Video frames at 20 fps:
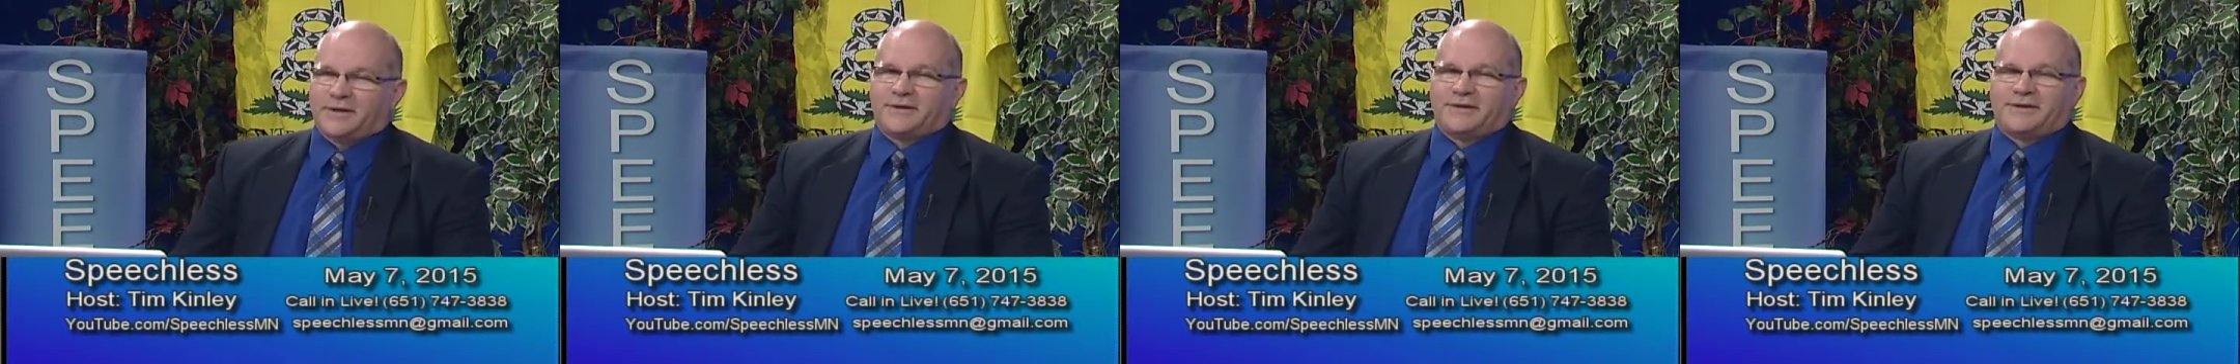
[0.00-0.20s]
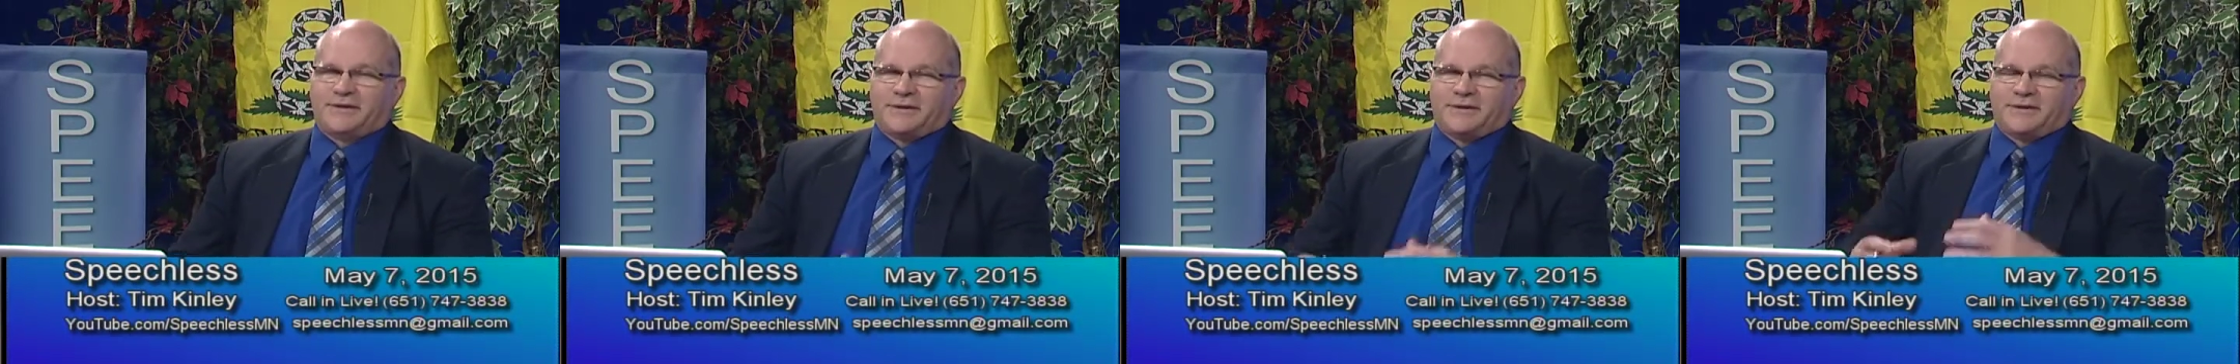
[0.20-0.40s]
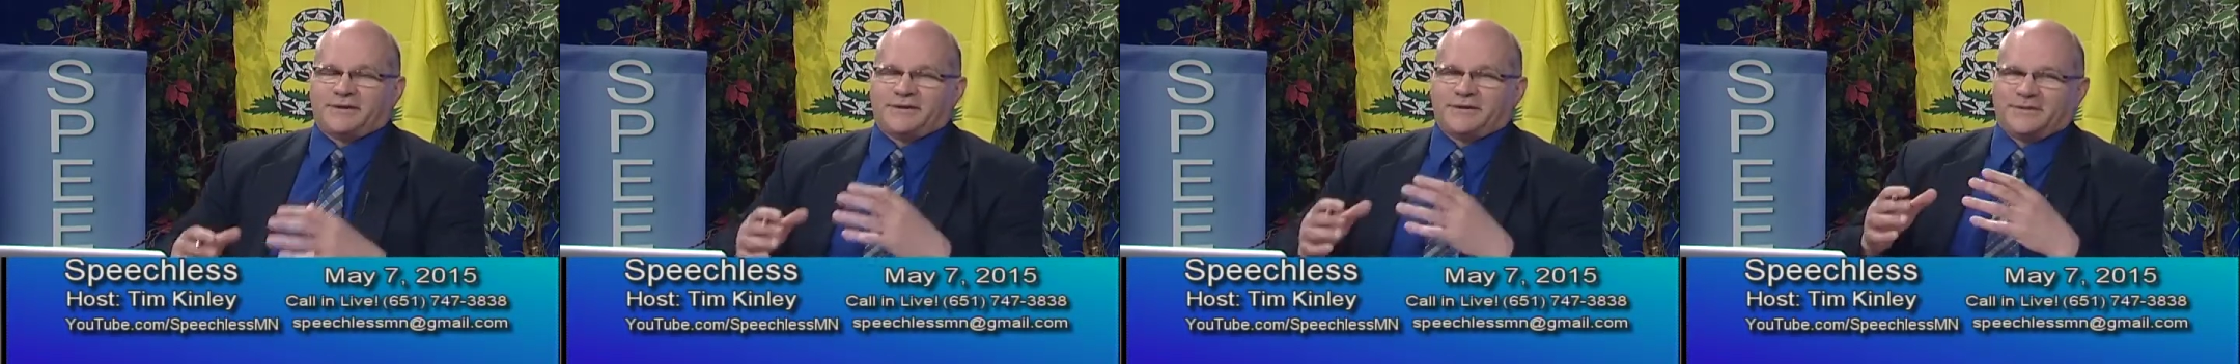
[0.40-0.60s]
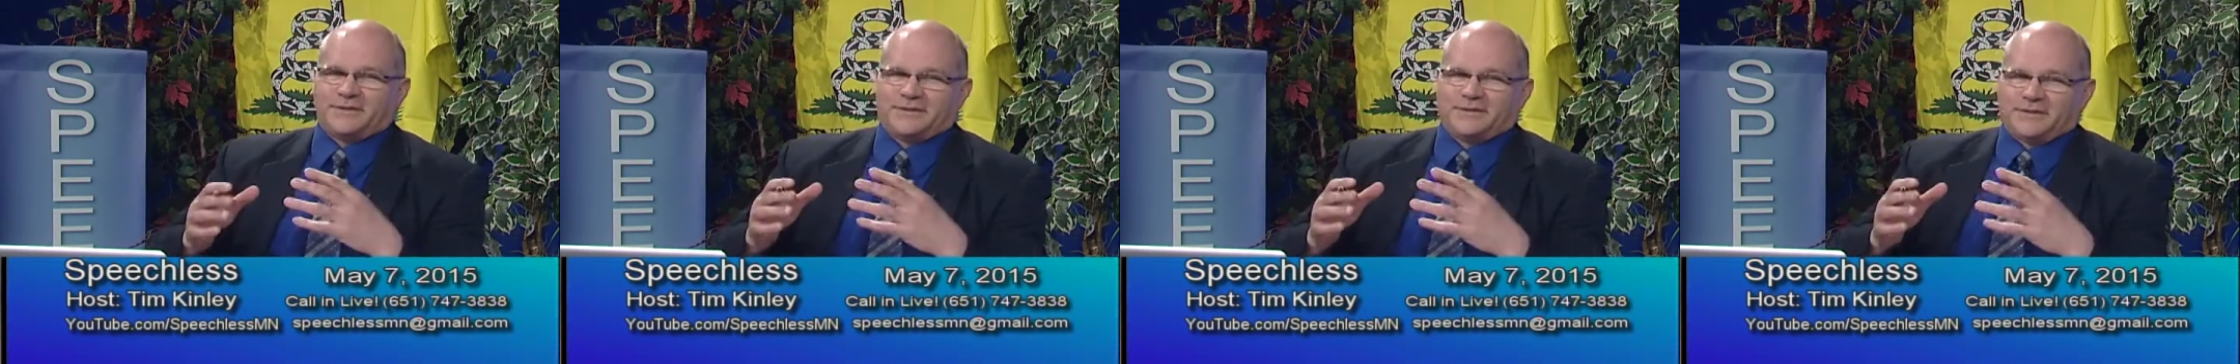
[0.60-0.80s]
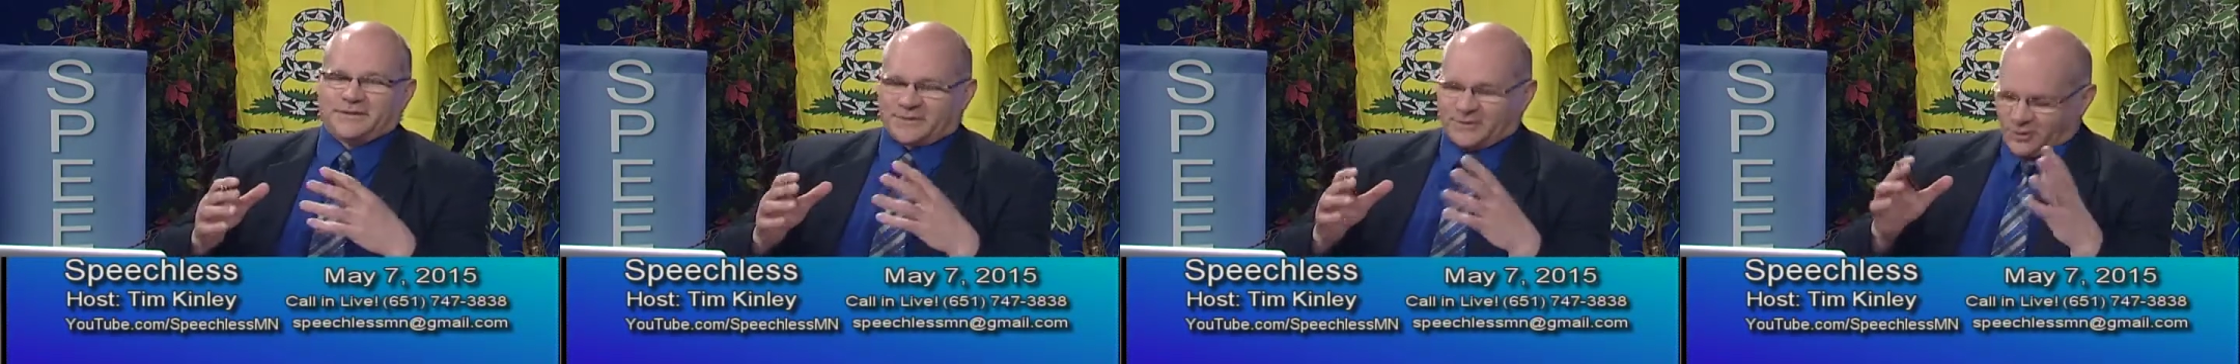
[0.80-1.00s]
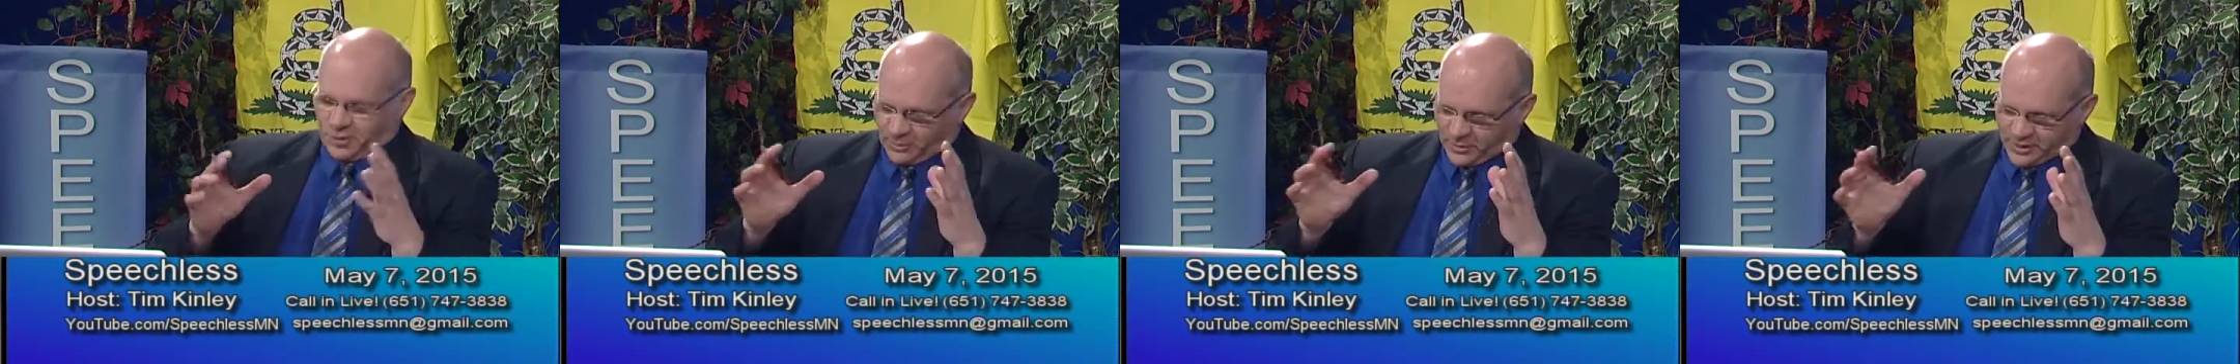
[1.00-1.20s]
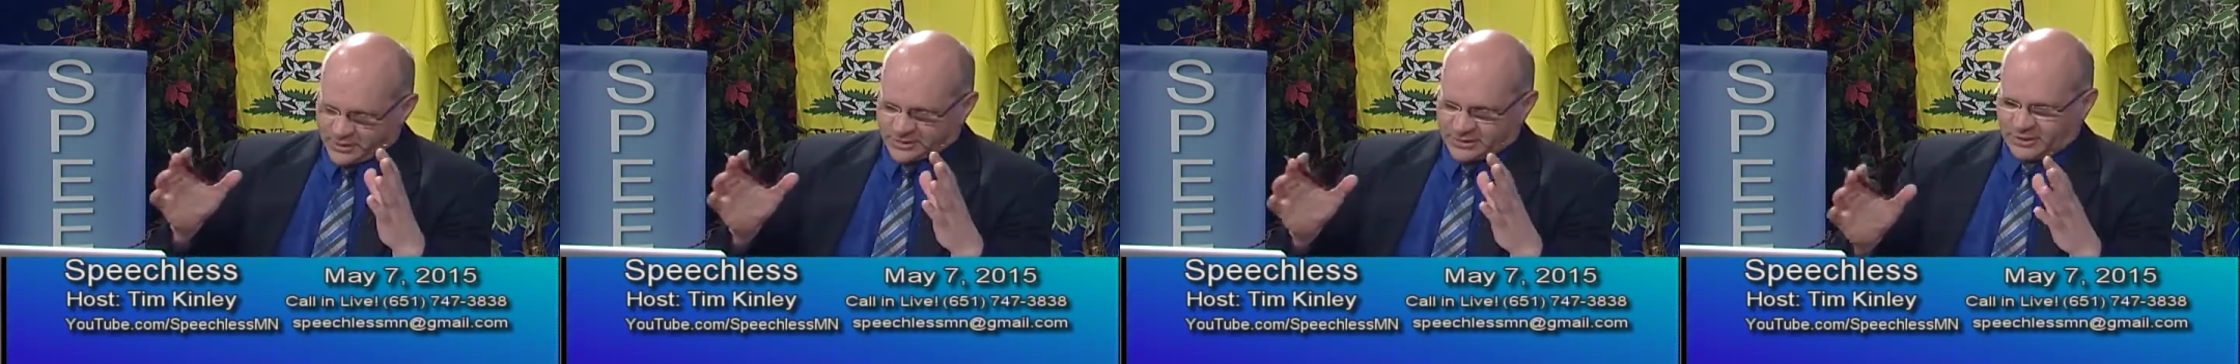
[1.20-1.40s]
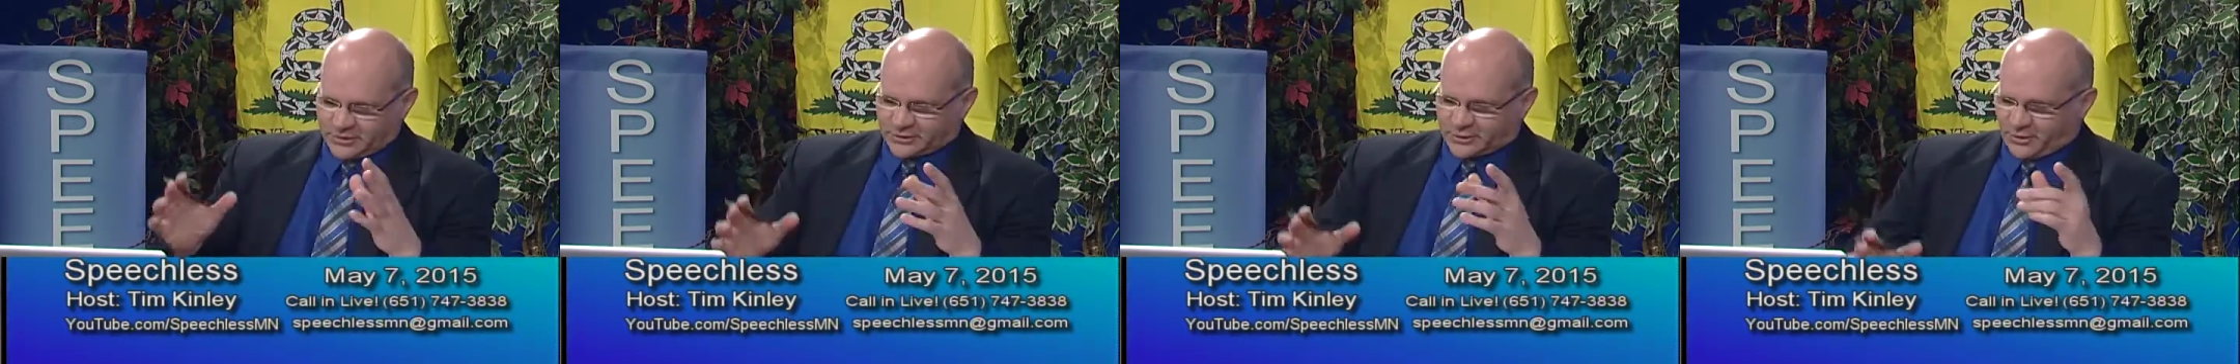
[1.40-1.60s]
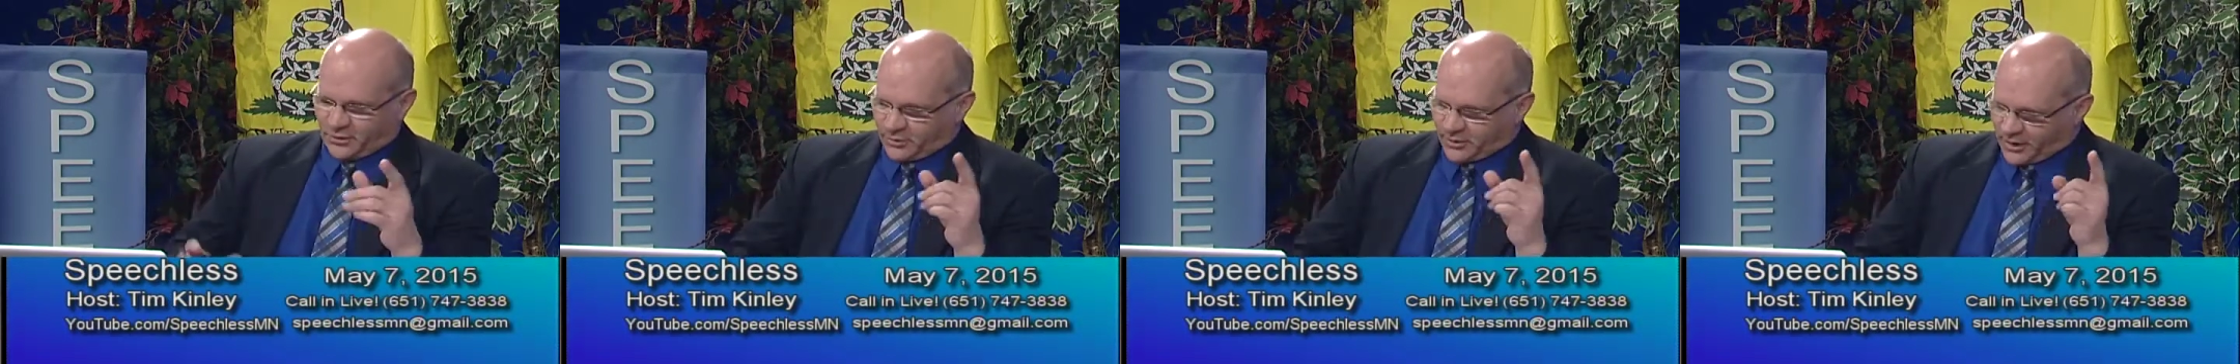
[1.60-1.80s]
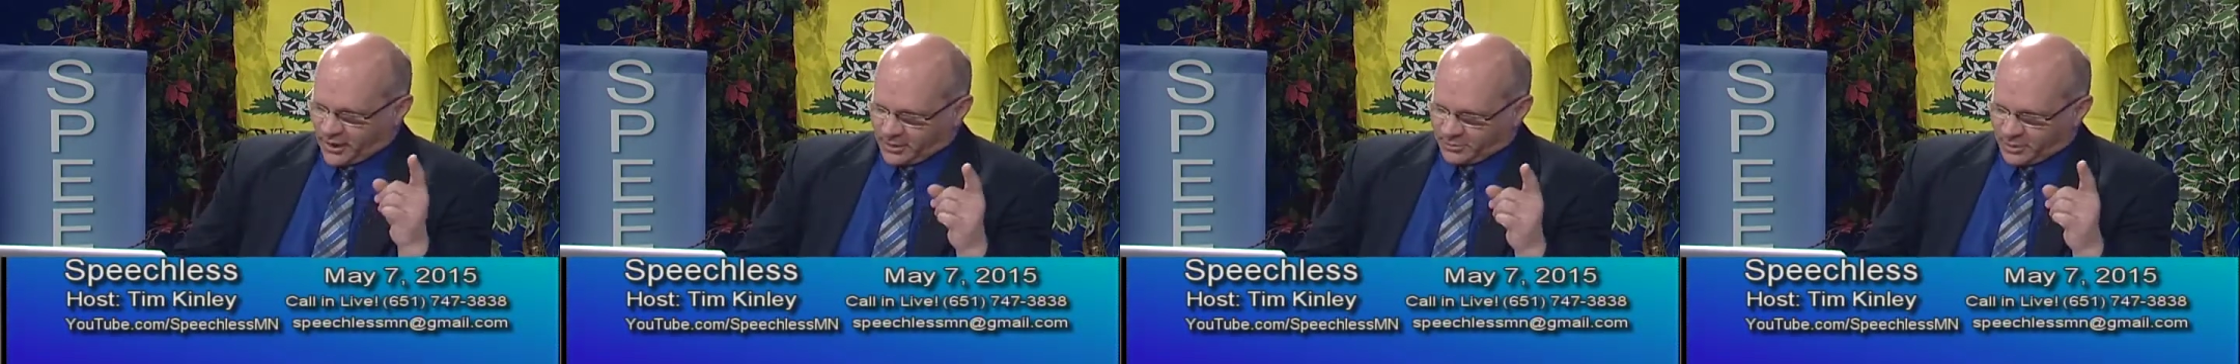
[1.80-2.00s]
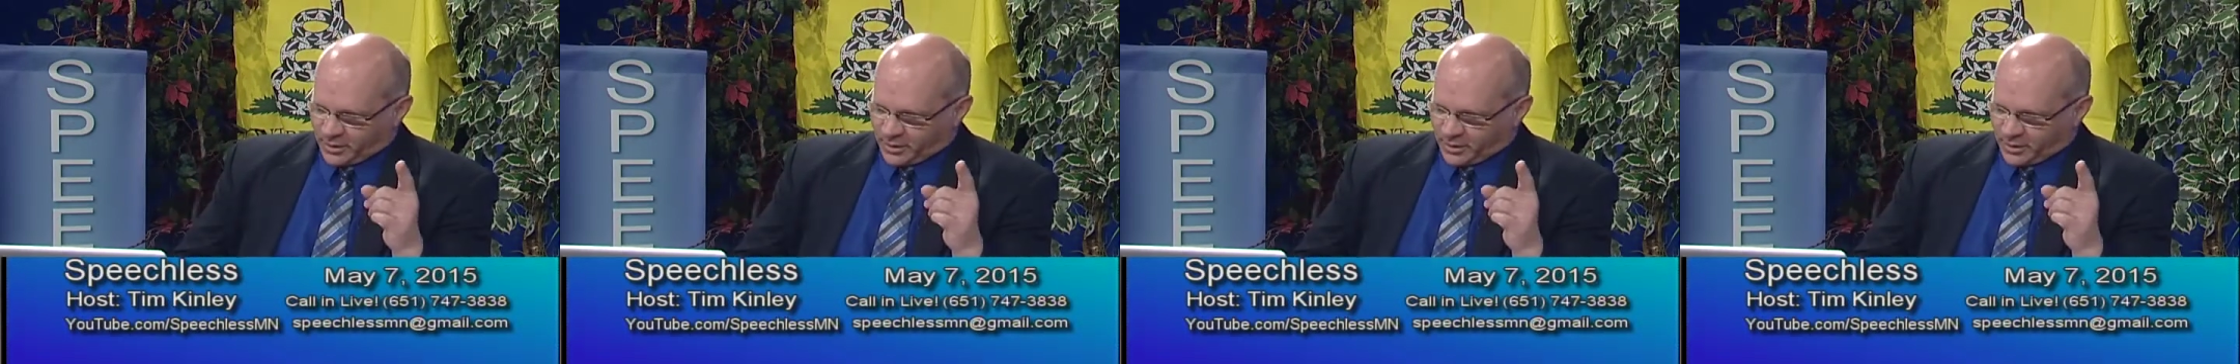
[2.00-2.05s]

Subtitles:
there's so much else going on,